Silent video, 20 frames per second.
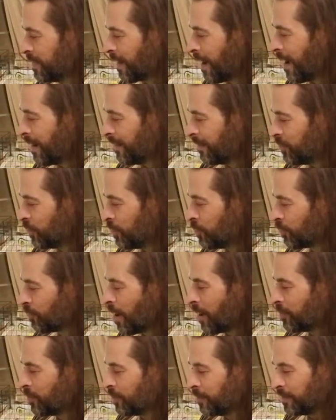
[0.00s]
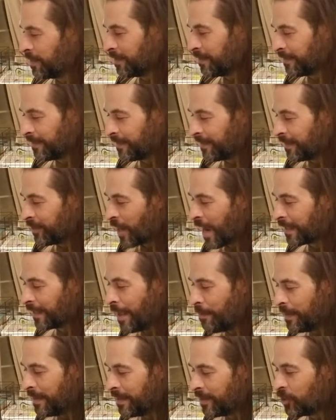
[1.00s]
Scott, Ginger Rogers, Jack
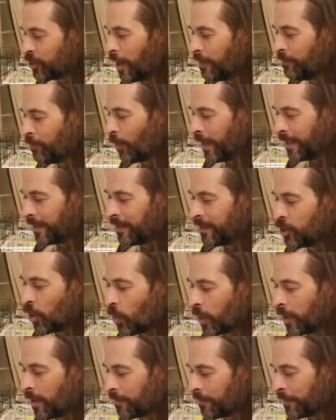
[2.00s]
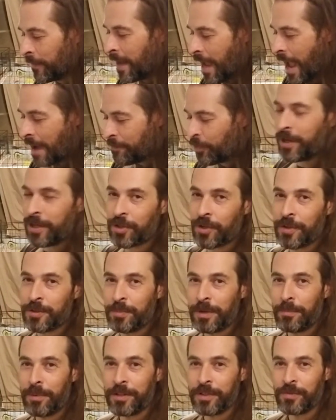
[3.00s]
Lemmon, John Voight, Joker. I'm pretty sure there's
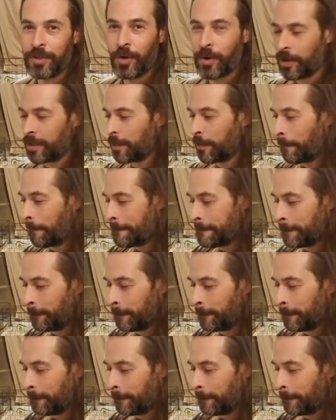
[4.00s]
been a bunch of Jokers.